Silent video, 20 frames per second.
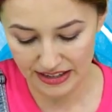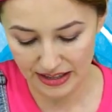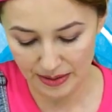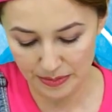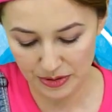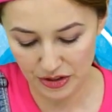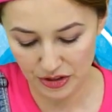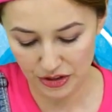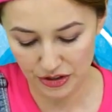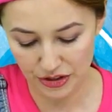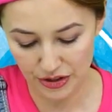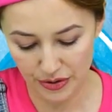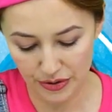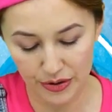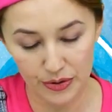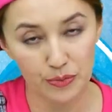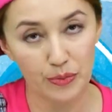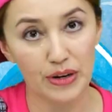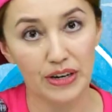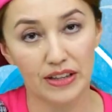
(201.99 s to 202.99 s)
Let me just show
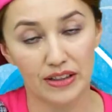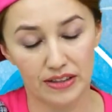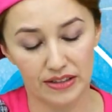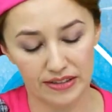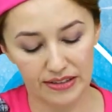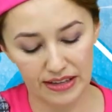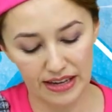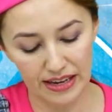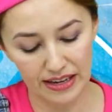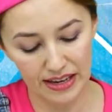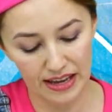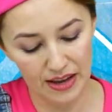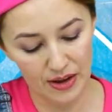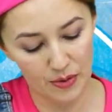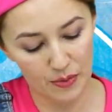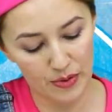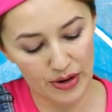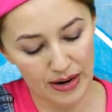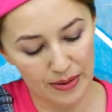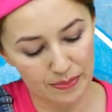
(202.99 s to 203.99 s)
you what it looks like
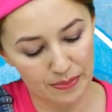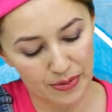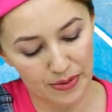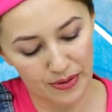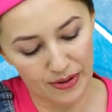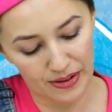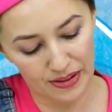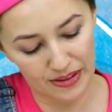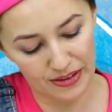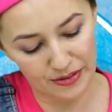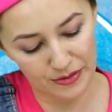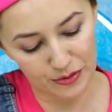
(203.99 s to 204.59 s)
when I pull.